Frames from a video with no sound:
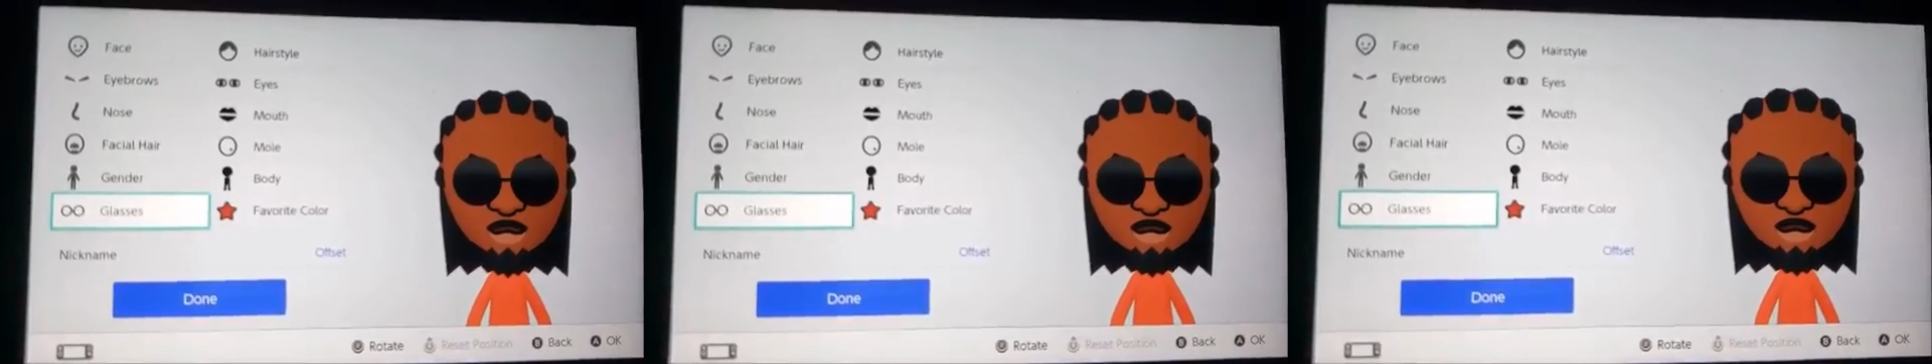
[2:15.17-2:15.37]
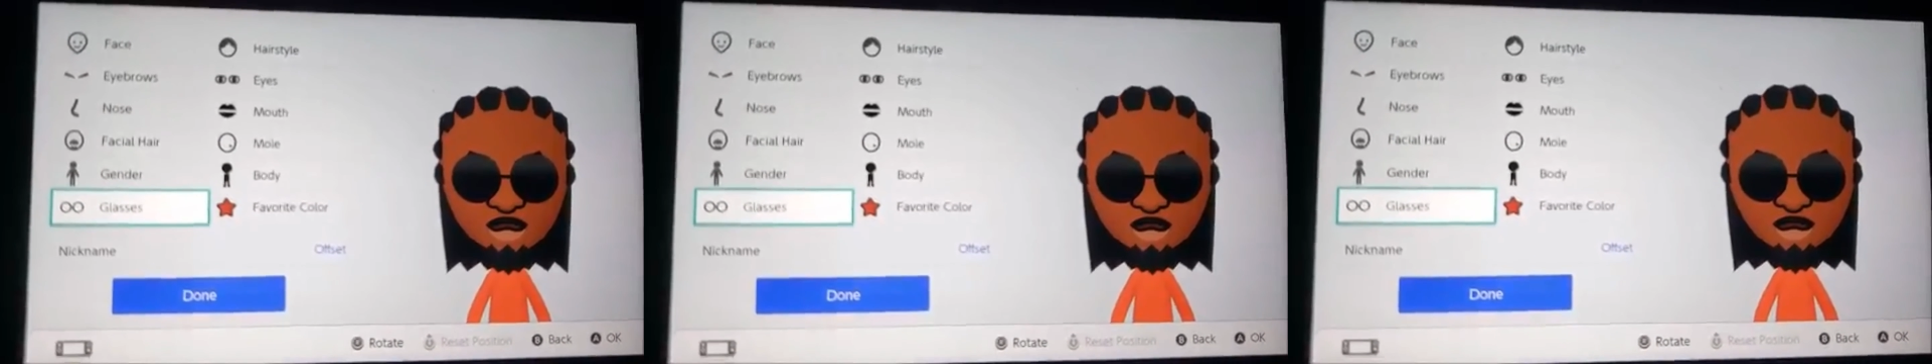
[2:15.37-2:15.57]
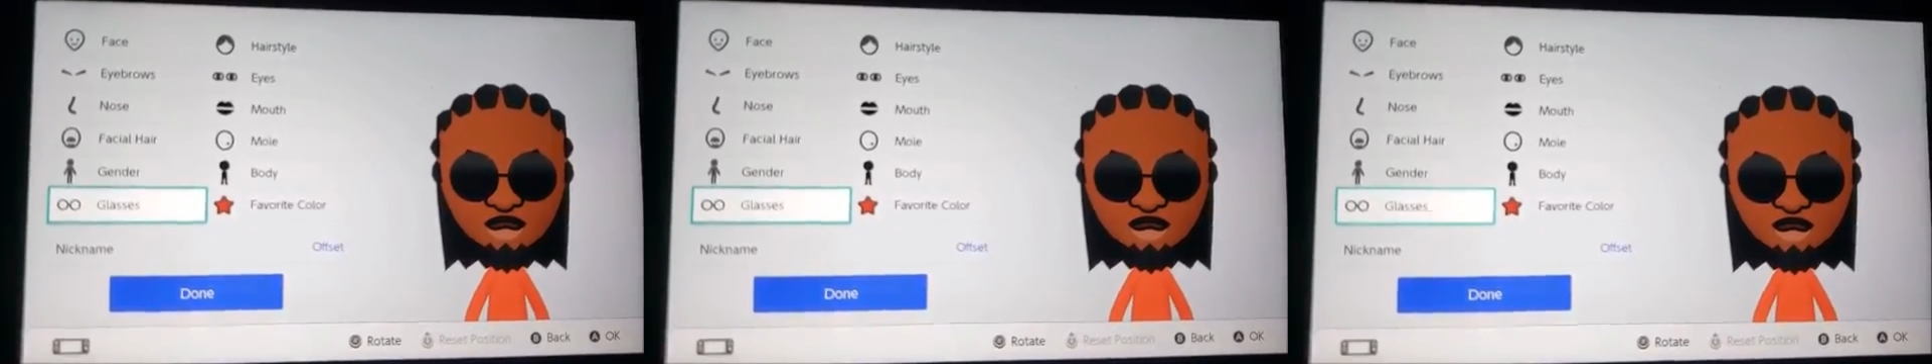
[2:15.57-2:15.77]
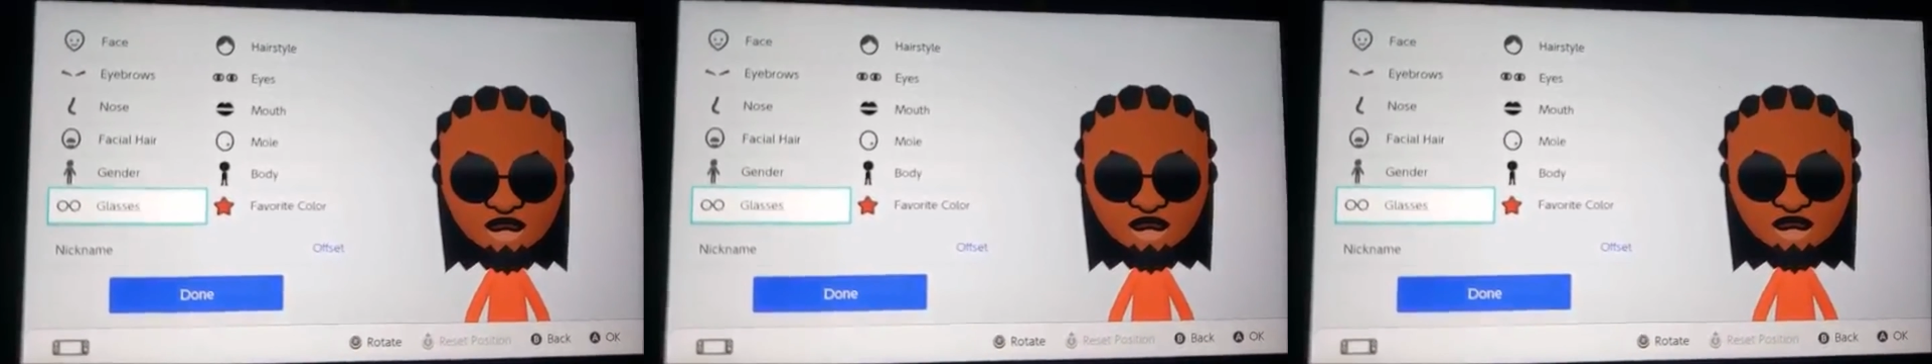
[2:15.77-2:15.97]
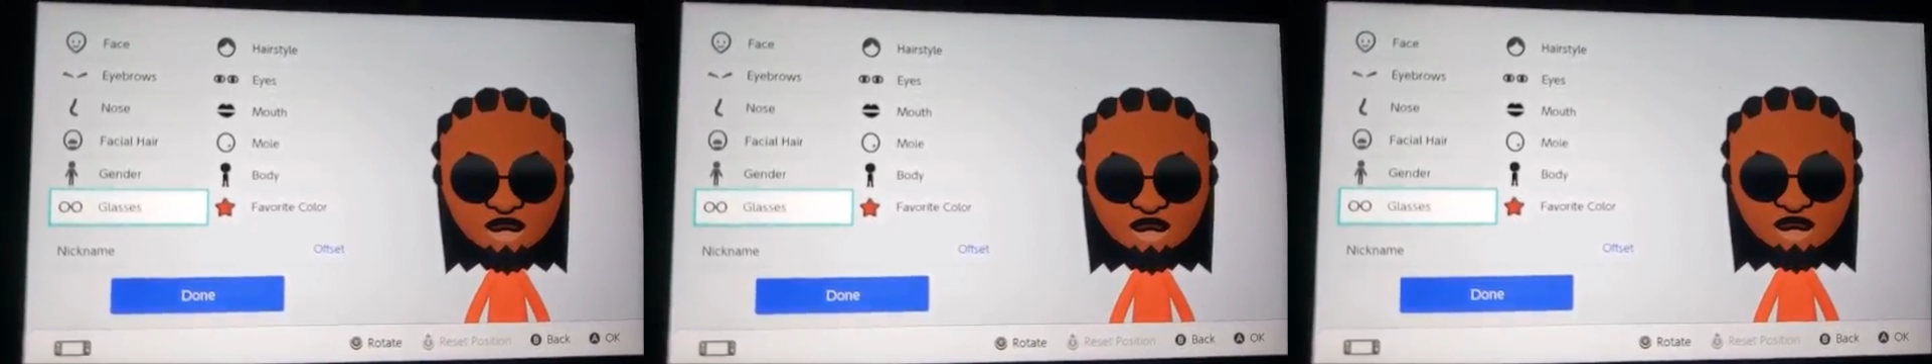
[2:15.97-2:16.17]
but
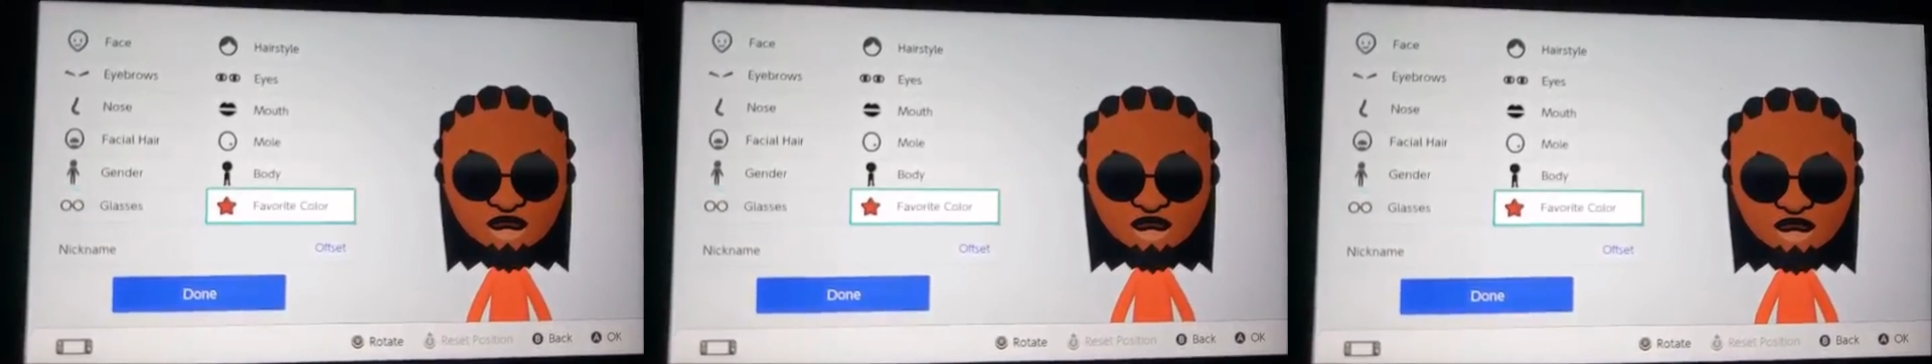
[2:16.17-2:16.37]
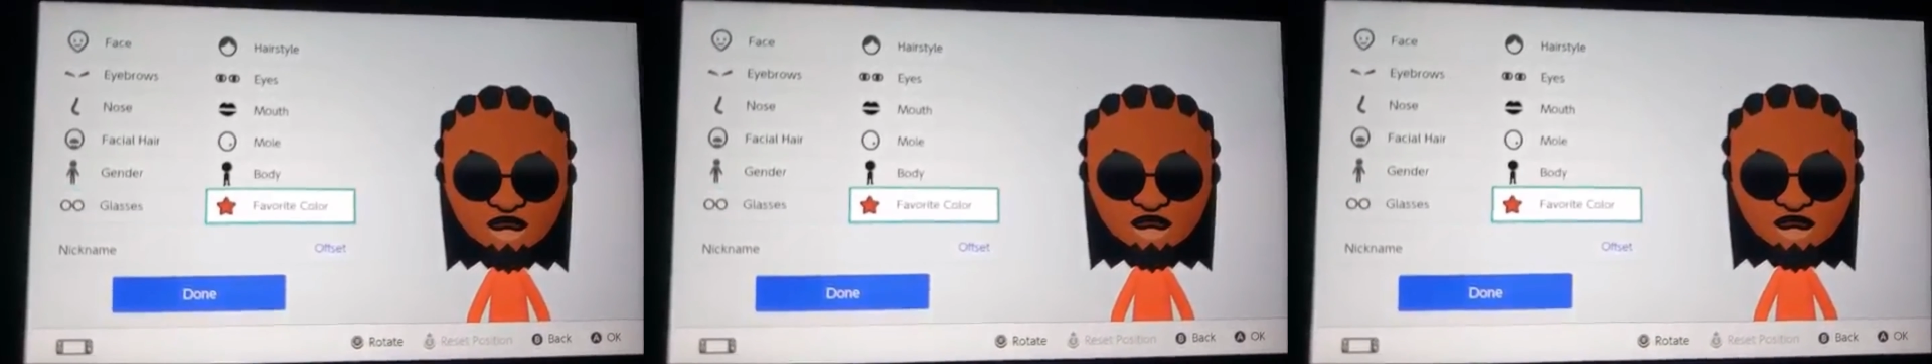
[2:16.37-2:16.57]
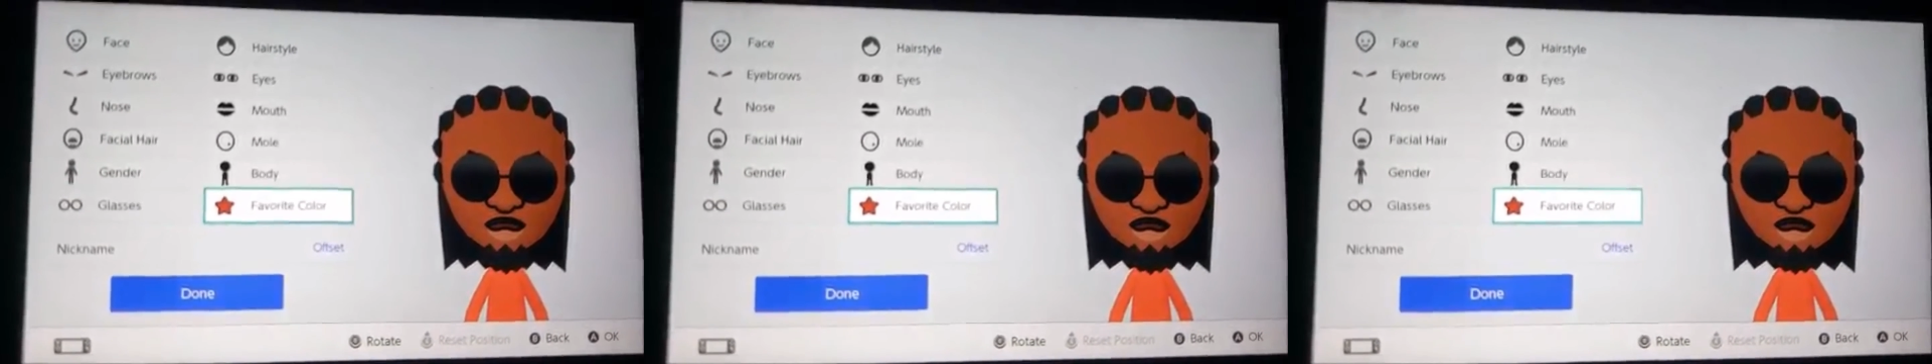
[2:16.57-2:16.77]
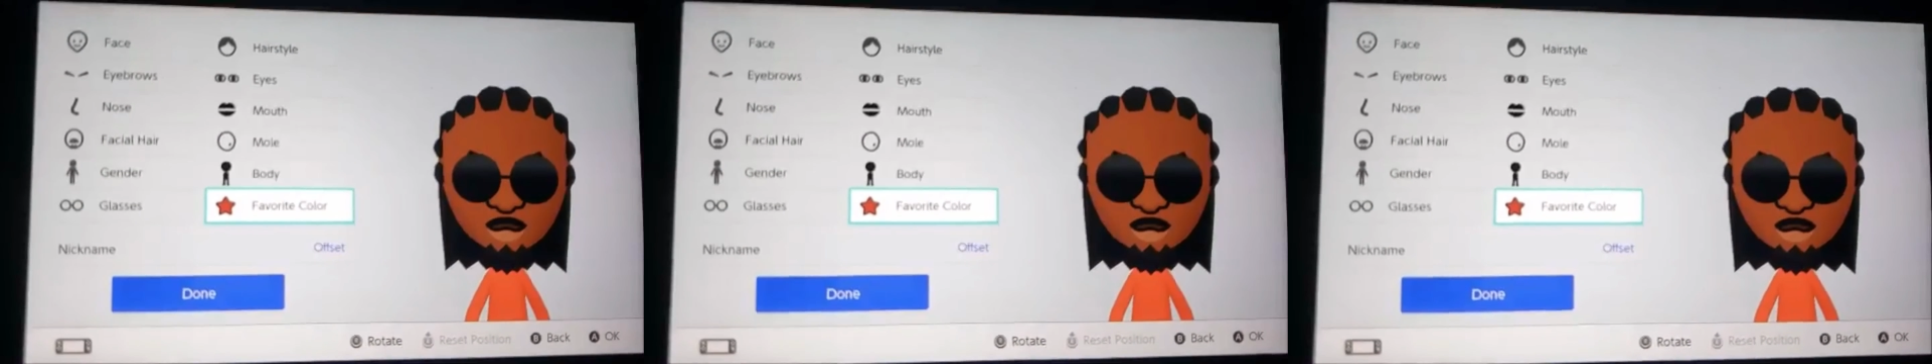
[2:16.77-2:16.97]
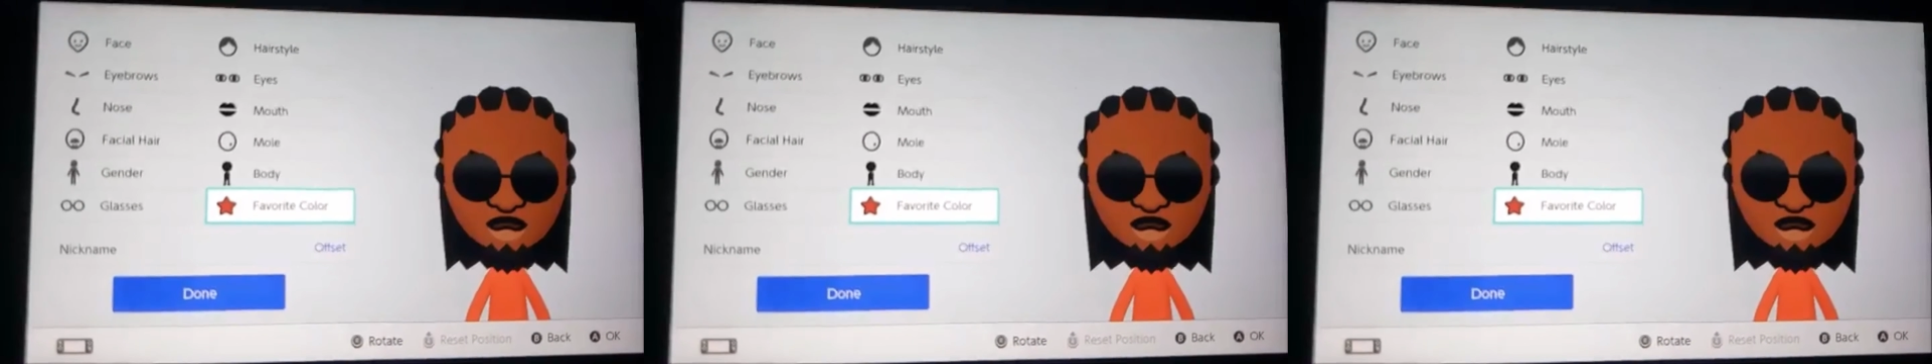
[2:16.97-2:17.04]
he always has them super dark,